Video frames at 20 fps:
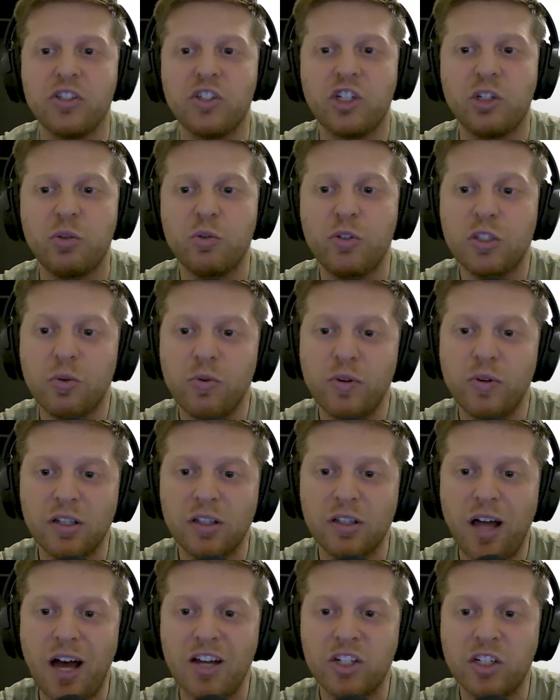She was doing a
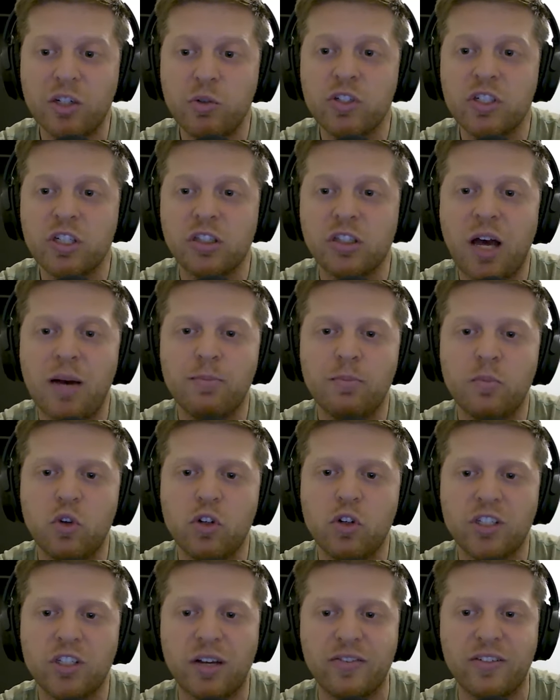lot. She was a lot
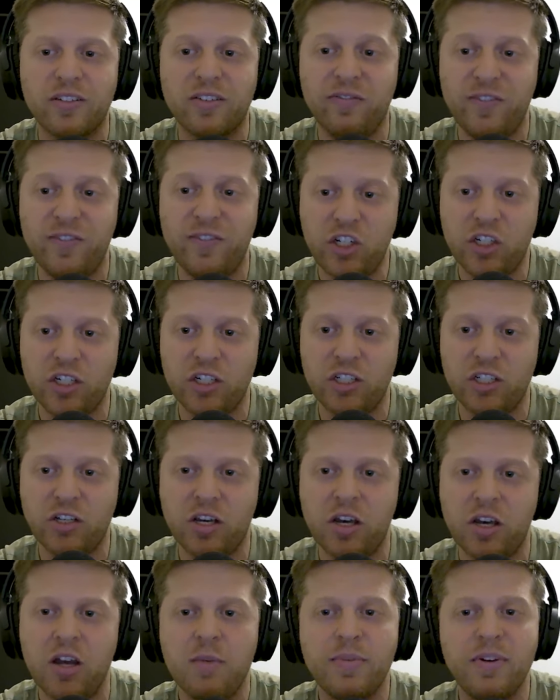more self-sufficient
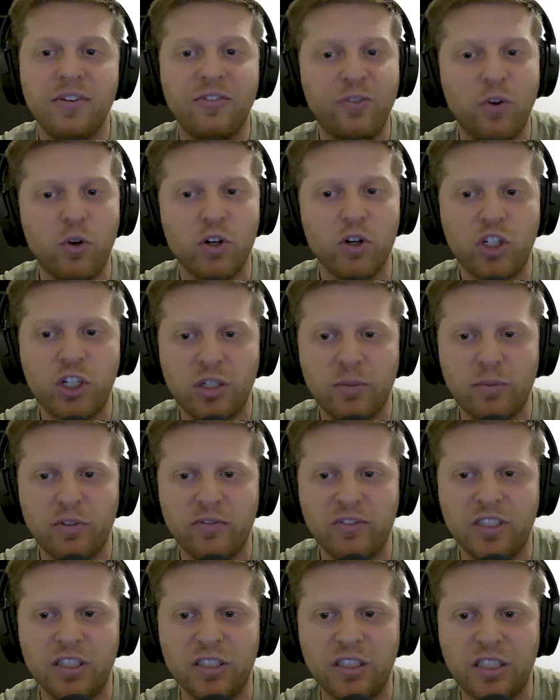before she
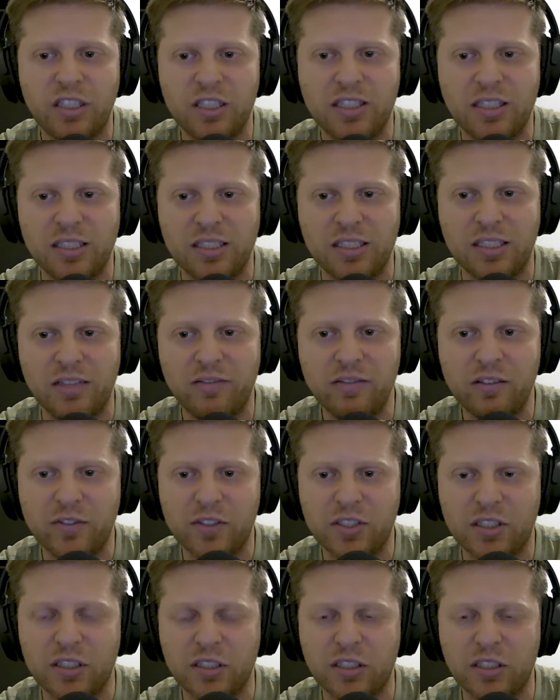moved into the assisted living
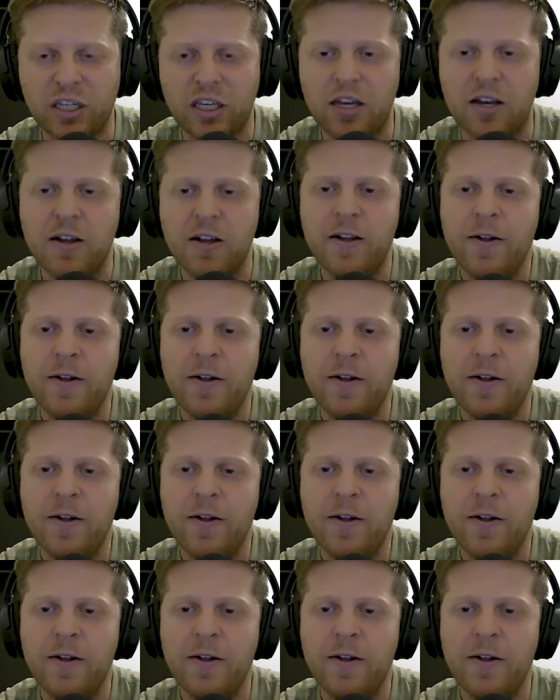facility.